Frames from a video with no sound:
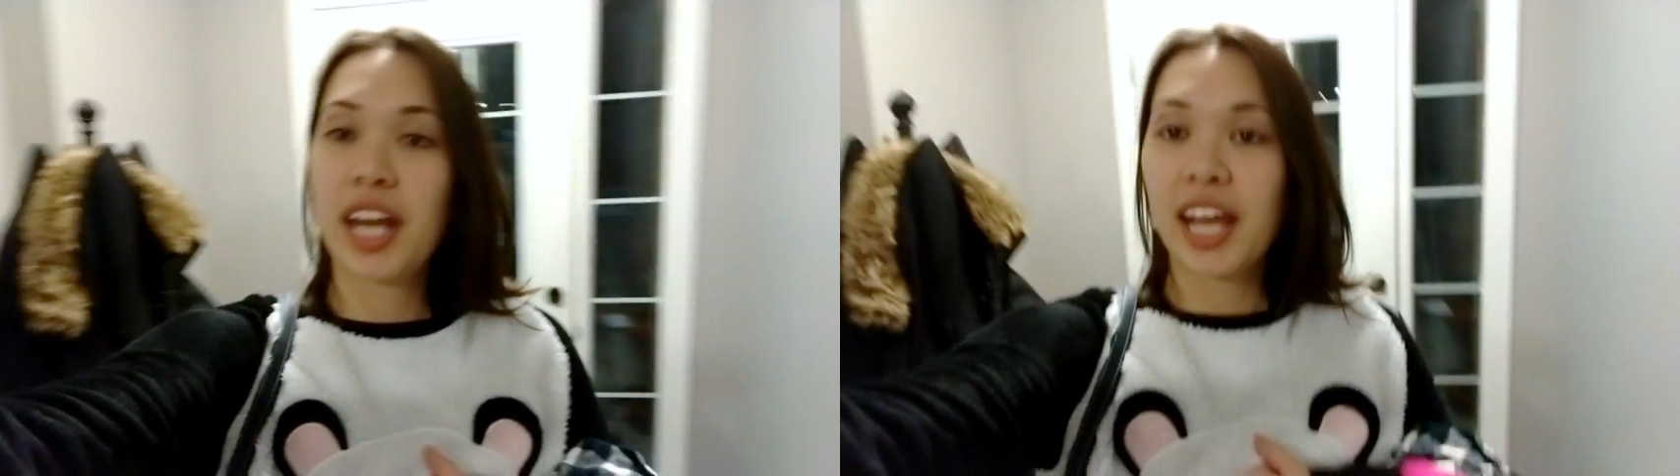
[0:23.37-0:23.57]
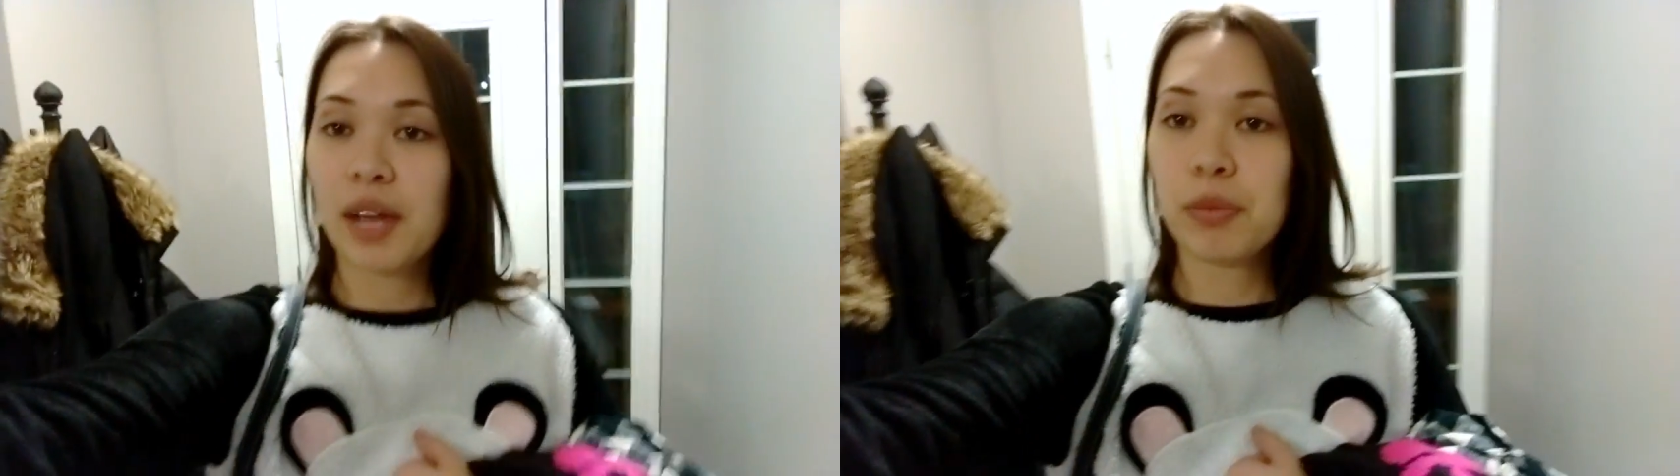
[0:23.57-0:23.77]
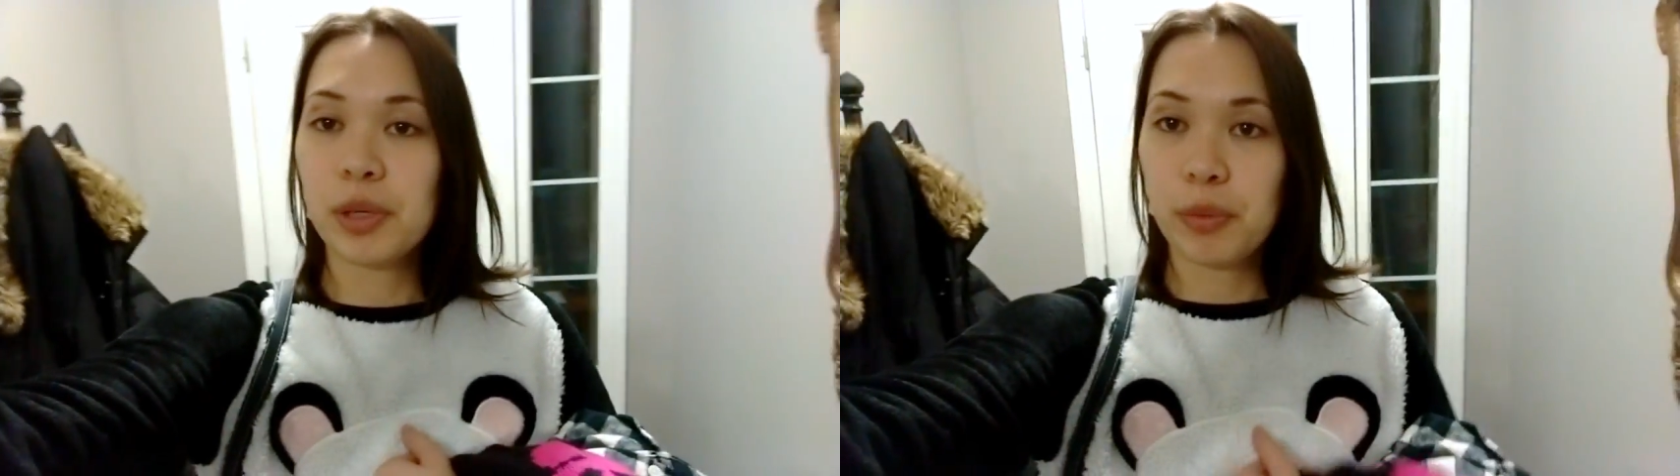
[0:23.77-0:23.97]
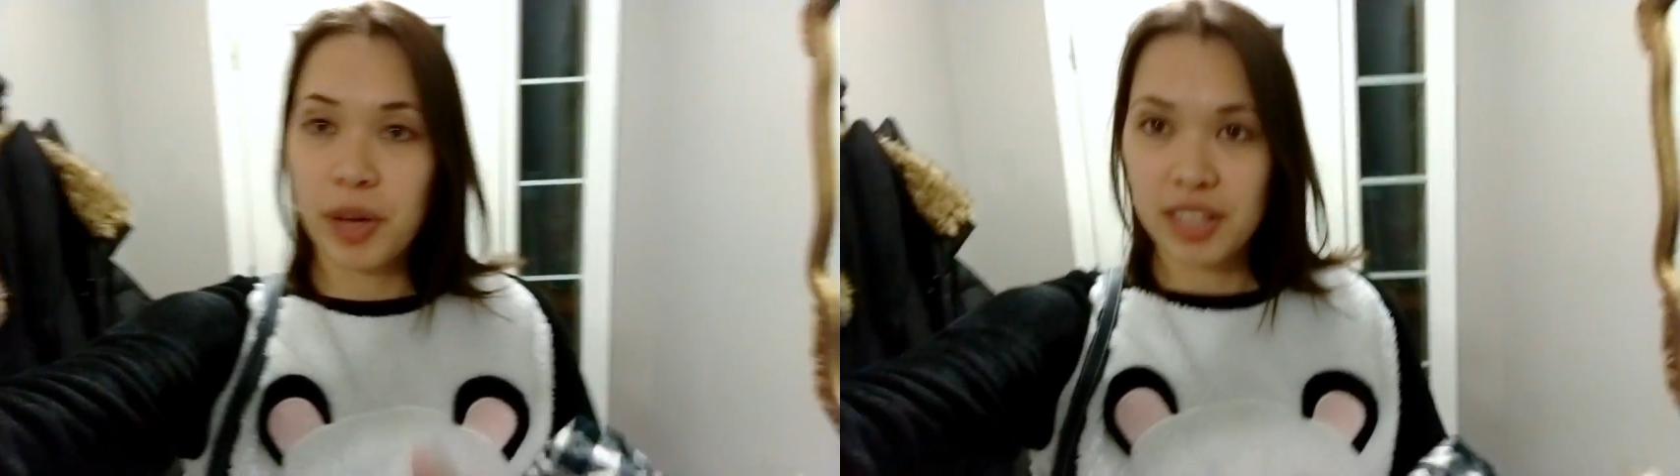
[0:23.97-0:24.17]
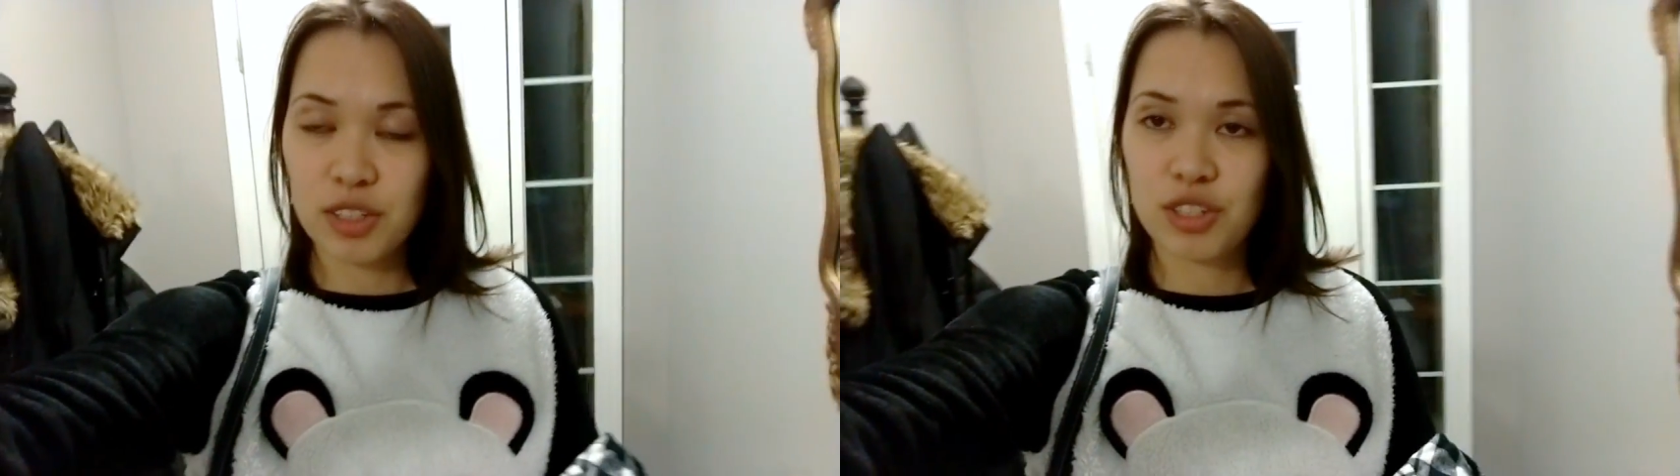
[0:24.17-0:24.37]
Today we
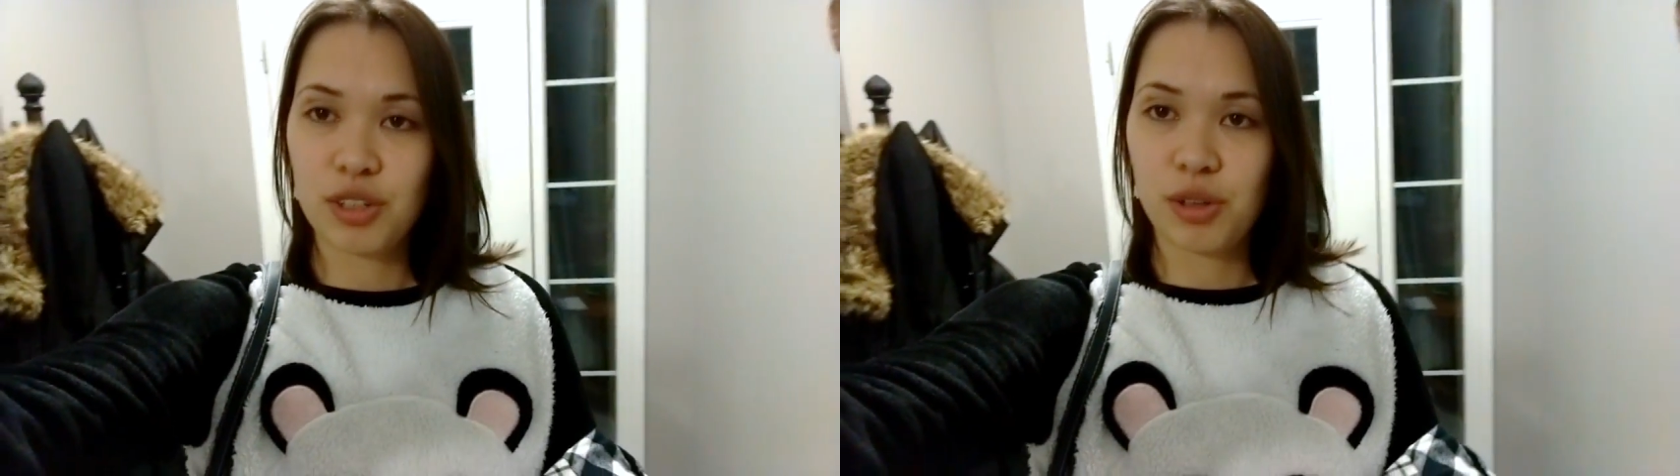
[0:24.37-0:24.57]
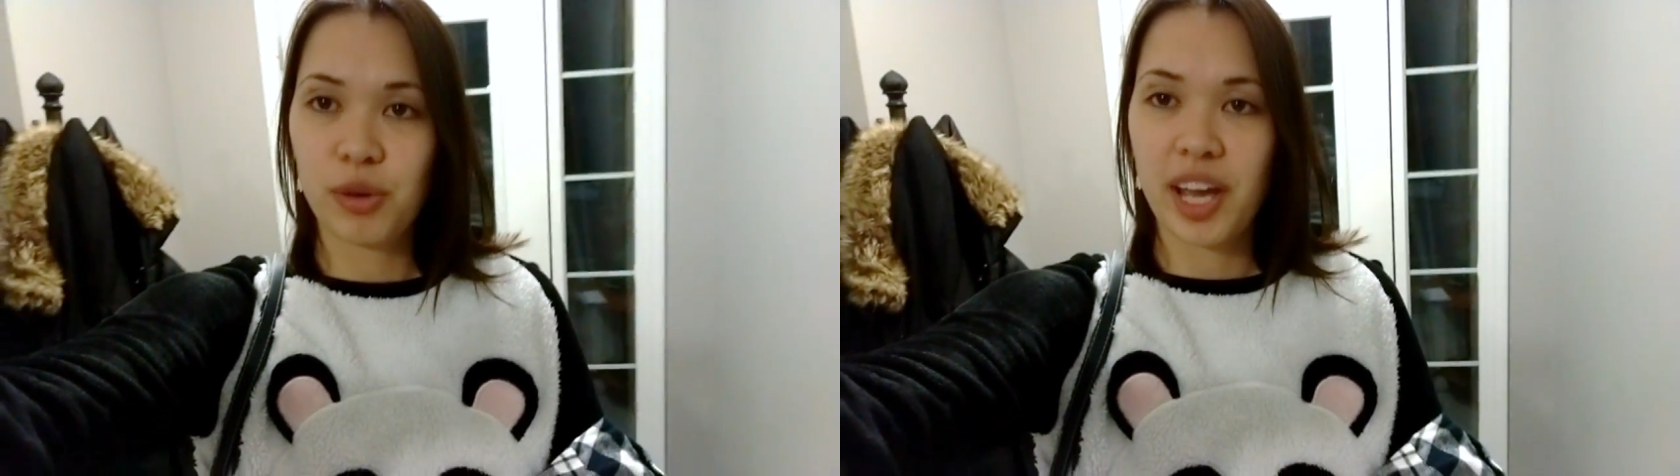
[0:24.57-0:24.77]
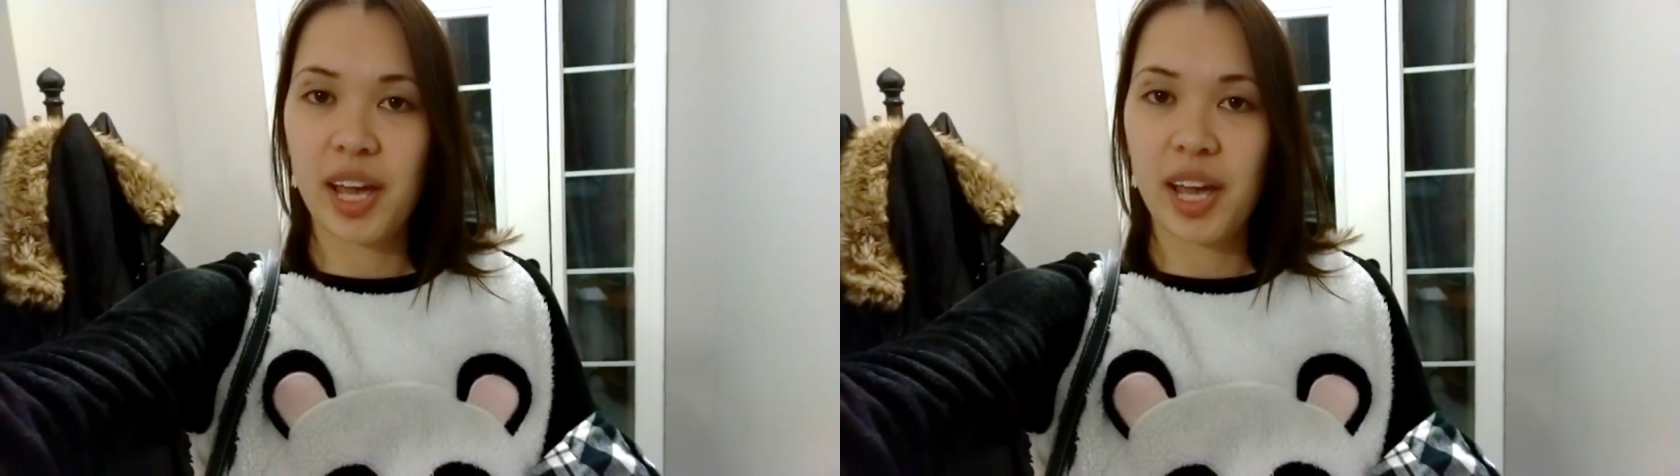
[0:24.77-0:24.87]
went to